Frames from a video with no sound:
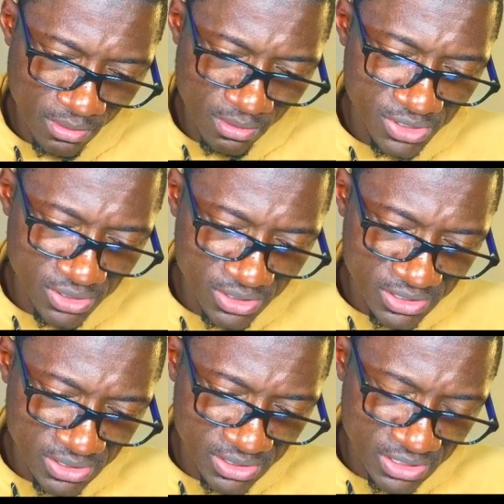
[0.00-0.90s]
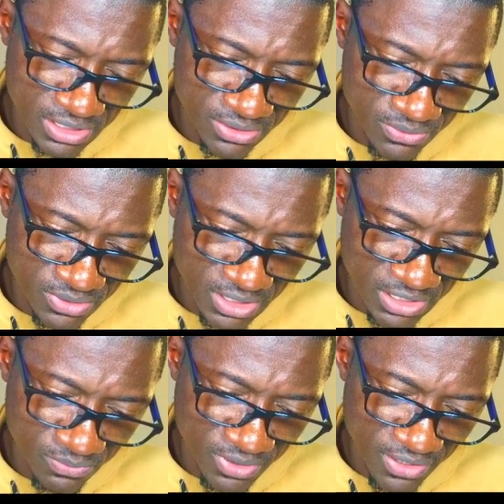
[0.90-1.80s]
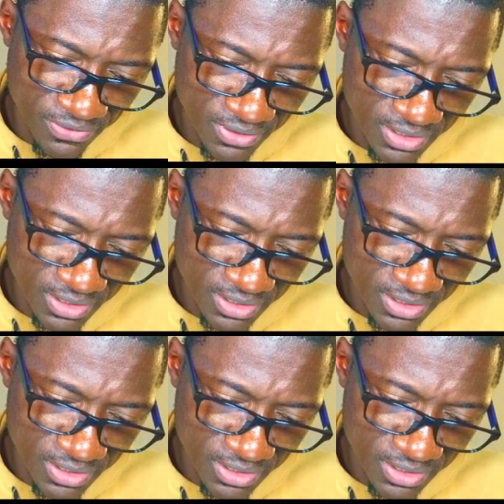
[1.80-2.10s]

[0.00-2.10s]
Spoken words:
Here, let's say that you start with